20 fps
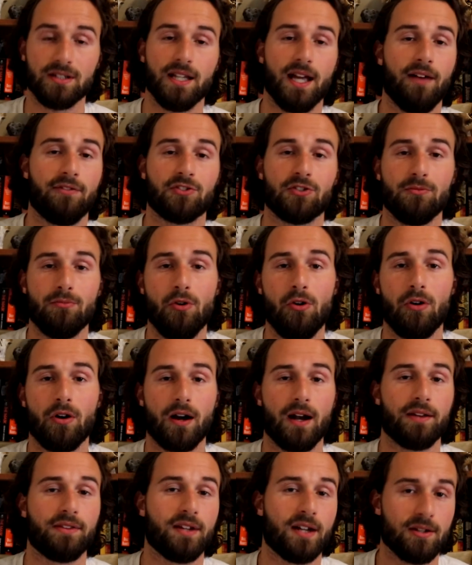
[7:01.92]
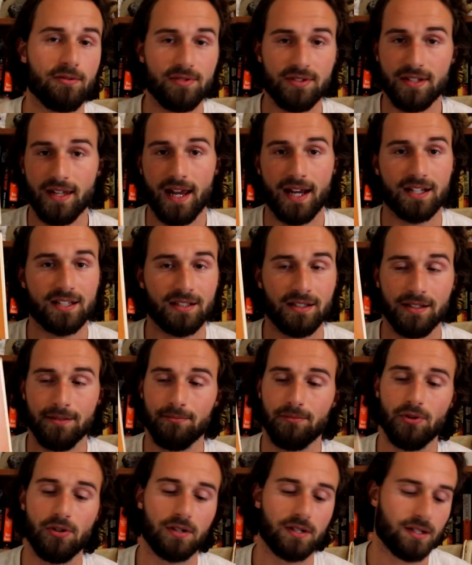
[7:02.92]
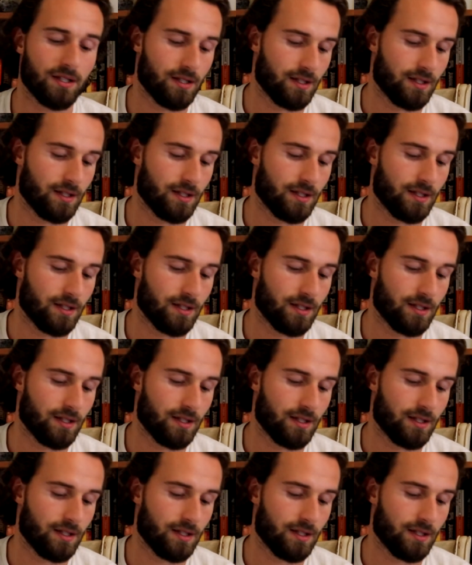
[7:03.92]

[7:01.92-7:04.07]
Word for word: and Laughter more. I thought it was an excellent book.